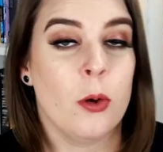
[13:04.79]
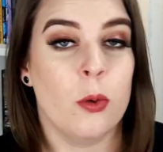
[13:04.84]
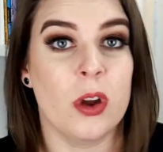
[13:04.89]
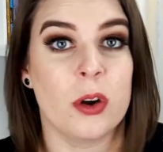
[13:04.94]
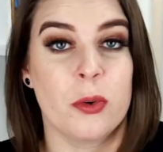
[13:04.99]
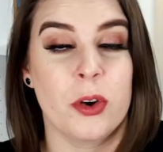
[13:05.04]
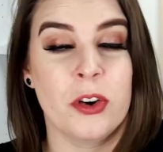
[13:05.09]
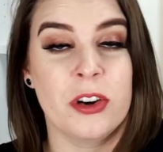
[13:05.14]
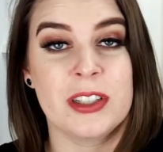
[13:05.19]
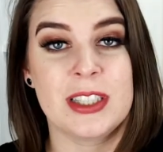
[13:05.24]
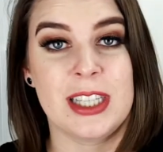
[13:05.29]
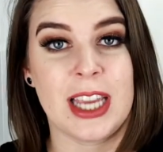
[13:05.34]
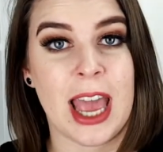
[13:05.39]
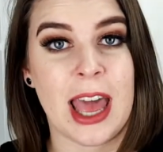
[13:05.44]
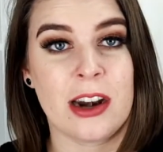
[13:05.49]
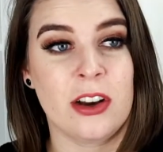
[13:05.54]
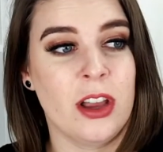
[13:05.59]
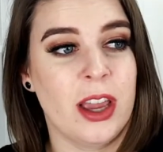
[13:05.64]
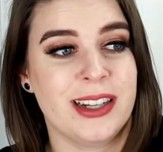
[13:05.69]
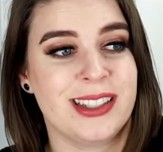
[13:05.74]
When we were in
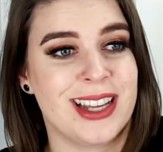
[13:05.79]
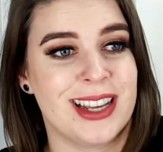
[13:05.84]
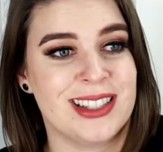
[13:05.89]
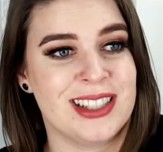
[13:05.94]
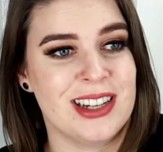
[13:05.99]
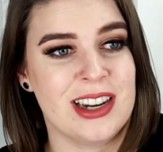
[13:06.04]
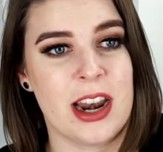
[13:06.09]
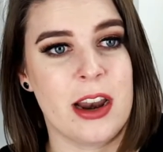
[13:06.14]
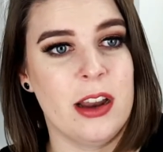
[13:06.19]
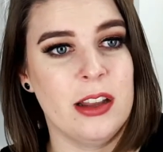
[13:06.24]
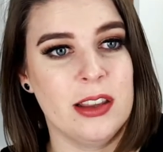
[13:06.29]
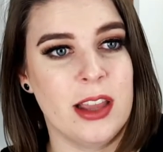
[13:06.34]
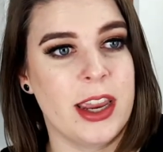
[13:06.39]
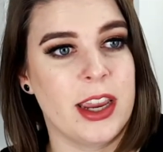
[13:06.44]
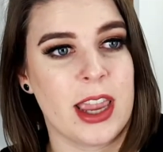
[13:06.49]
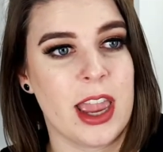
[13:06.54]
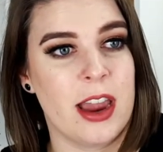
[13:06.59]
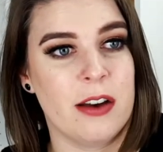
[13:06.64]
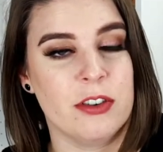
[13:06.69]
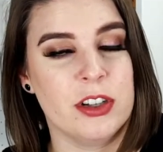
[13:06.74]
Seattle, I tested it
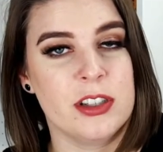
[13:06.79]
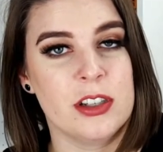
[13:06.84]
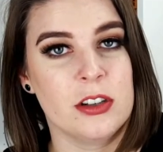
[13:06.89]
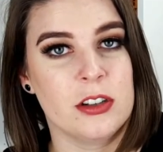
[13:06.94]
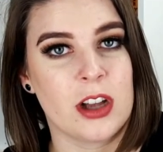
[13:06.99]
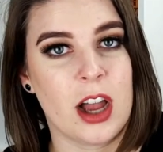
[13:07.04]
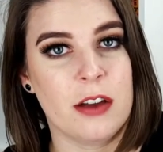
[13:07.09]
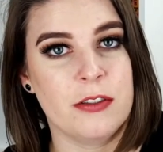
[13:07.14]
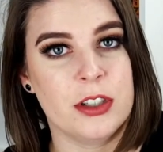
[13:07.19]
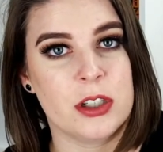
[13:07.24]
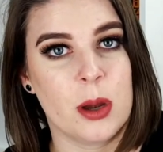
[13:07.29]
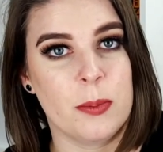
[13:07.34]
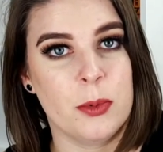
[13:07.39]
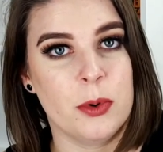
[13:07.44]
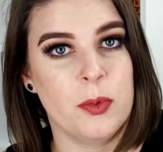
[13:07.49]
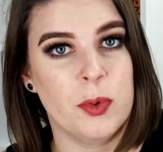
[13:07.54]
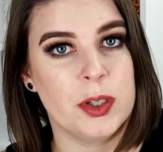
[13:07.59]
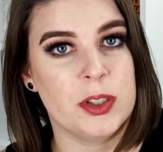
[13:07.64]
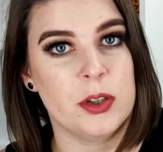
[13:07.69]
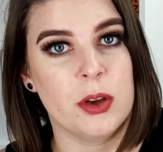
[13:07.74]
like every single coffee shop
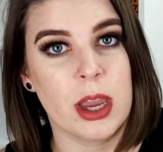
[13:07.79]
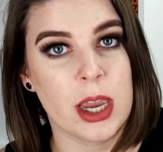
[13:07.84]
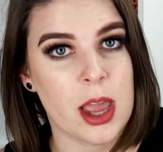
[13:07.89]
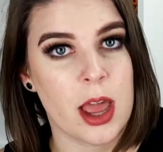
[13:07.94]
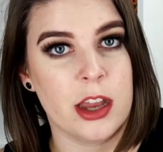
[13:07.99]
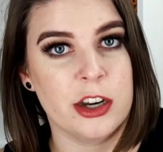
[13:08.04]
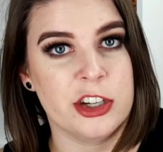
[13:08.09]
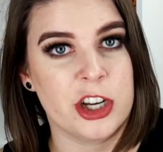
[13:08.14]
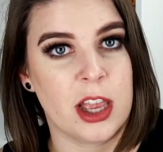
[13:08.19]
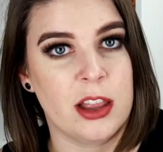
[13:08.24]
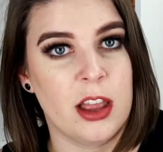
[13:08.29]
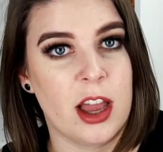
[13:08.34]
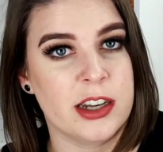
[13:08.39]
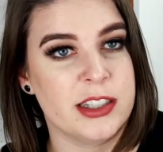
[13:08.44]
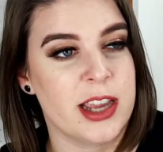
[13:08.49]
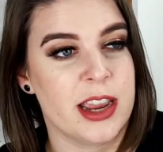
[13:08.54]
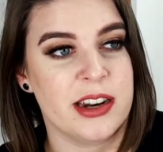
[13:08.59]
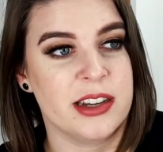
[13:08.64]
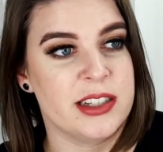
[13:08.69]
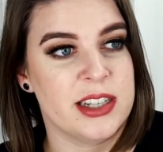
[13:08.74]
we went to. I got a chai
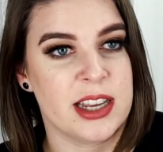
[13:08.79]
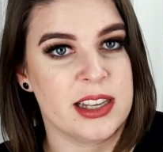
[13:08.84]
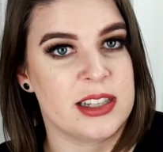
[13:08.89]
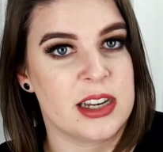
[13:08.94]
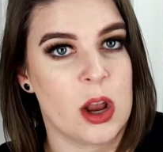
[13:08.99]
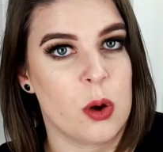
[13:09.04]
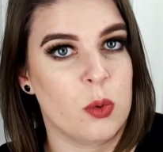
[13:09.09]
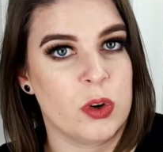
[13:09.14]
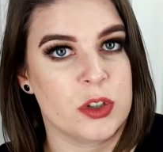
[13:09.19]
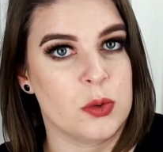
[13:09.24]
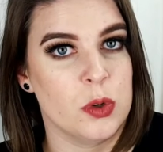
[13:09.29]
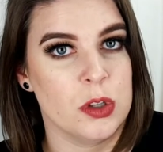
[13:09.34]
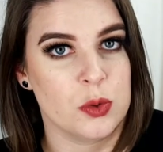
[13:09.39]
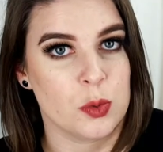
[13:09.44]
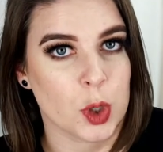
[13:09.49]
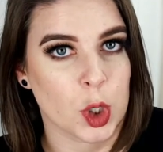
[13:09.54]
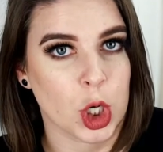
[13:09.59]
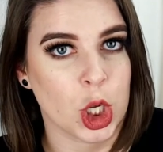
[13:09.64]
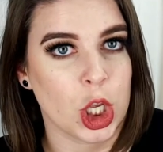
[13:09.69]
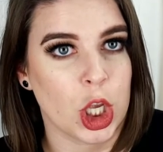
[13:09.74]
latte to test out which
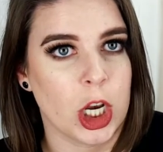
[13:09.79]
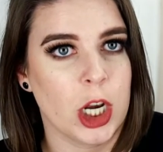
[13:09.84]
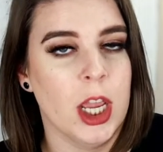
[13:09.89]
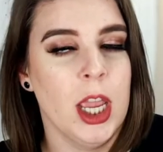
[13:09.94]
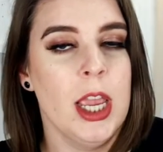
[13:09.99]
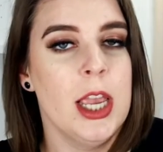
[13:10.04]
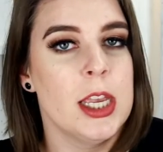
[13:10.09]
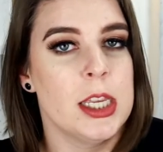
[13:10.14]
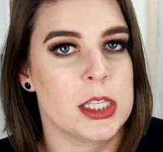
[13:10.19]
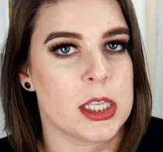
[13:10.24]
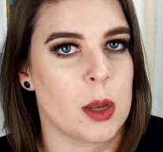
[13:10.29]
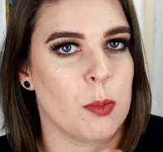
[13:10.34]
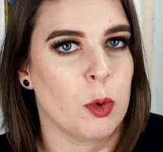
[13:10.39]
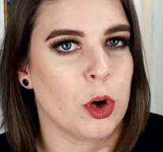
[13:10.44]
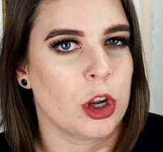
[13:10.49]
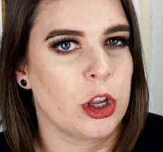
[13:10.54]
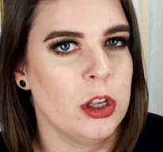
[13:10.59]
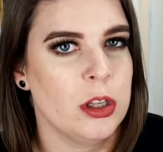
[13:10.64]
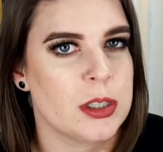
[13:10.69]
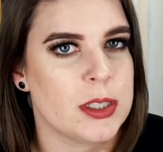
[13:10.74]
ones were good. Some
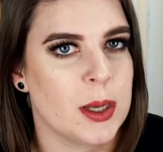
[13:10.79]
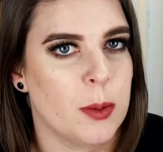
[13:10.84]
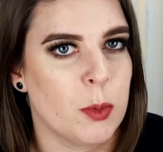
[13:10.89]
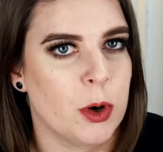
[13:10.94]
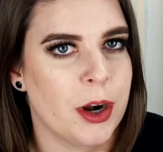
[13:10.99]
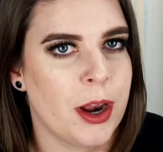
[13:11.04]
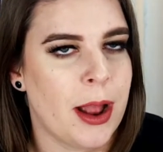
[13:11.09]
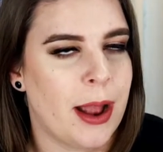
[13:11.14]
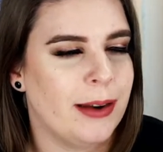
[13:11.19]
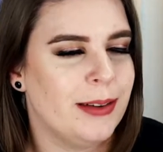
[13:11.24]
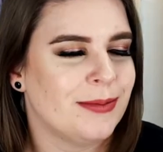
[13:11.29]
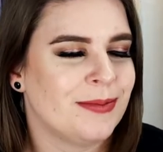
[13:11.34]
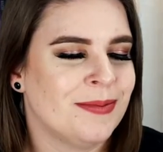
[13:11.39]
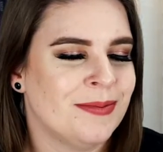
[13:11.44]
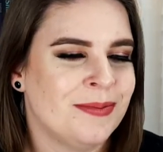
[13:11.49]
were good, some were not.